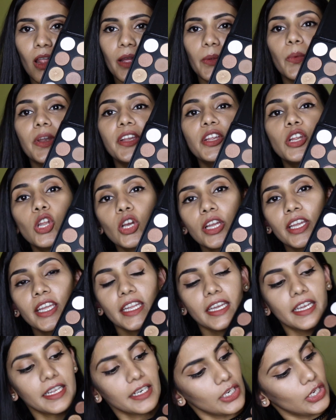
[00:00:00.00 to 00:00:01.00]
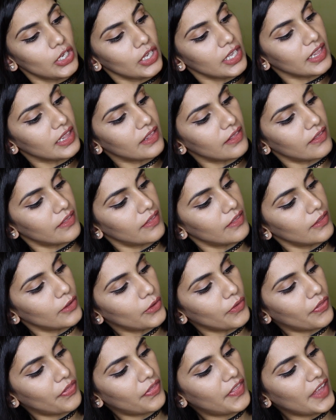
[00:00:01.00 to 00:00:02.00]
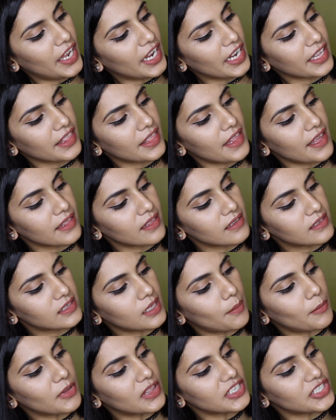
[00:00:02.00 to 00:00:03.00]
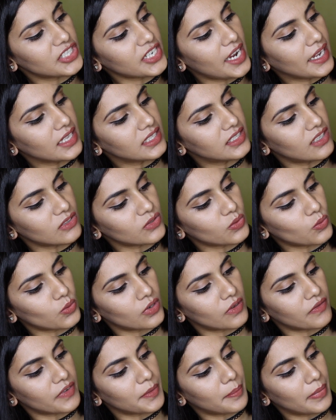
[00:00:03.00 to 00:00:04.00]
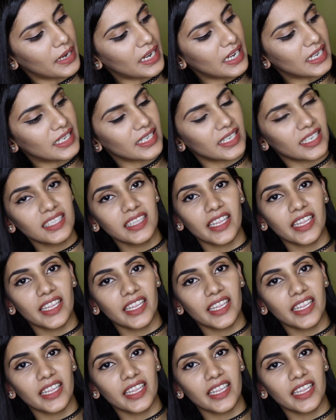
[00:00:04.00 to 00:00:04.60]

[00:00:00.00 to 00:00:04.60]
when you look at it, you think that some of the shades are sort of repeated.